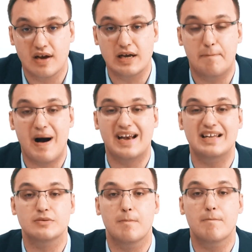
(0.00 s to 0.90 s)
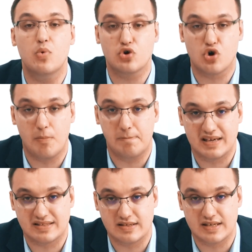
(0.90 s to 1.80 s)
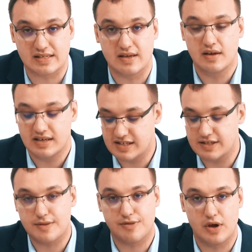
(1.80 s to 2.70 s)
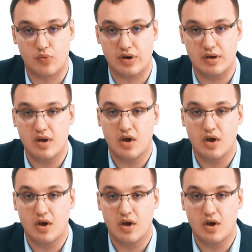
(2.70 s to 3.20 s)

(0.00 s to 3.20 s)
The body is more complex than this. This is theory.